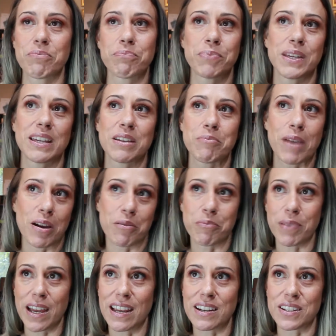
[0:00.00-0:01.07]
being mountain
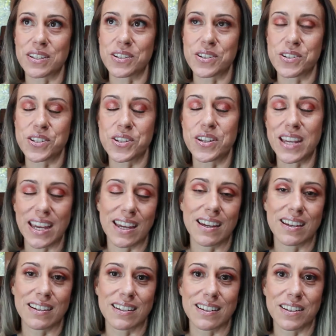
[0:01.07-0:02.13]
bikers, you
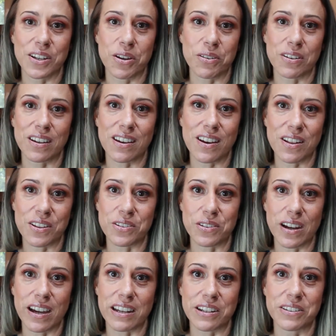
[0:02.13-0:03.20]
can't go to
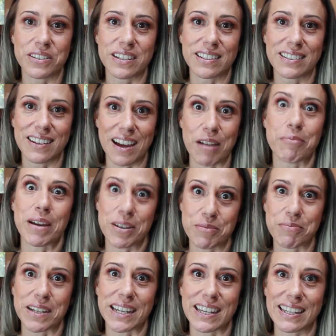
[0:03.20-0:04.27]
Colorado and not mountain
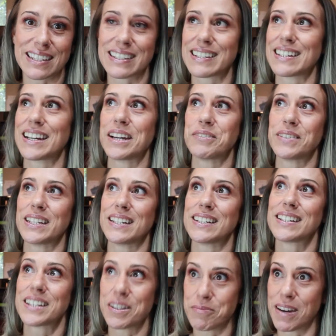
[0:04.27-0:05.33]
bike. I mean,
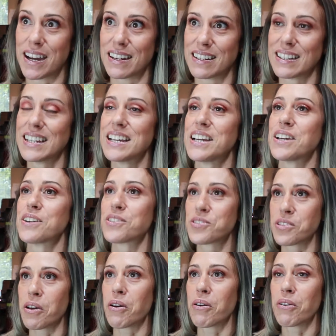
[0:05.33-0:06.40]
come on.
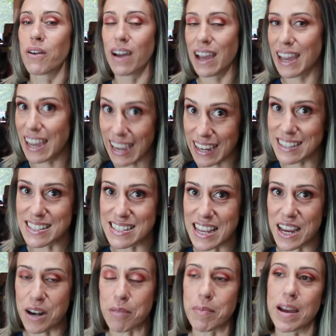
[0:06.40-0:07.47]
So had to
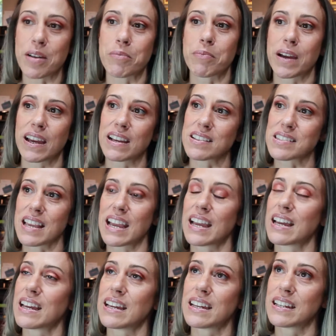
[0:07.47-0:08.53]
take our mountain bikes,
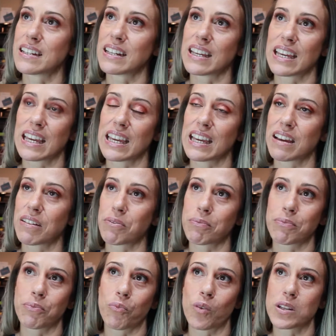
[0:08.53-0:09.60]
and
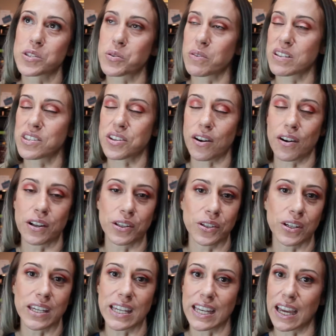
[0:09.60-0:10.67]
once we started
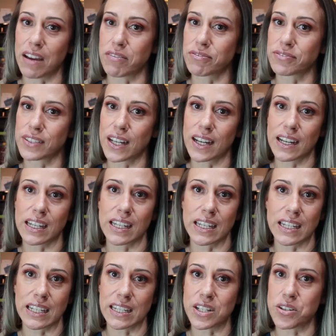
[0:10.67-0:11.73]
looking at
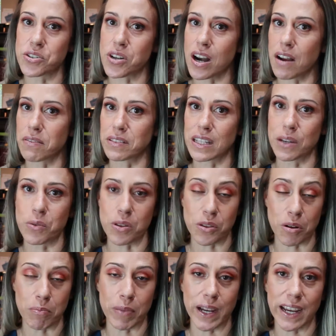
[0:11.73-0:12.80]
flying and traveling with
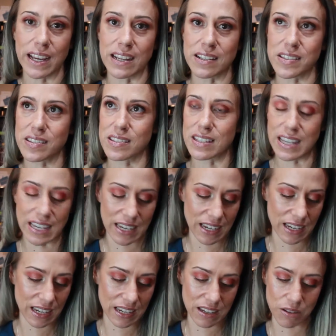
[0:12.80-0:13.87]
our bikes,
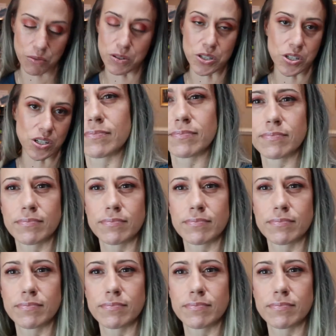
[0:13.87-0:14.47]
and it was just,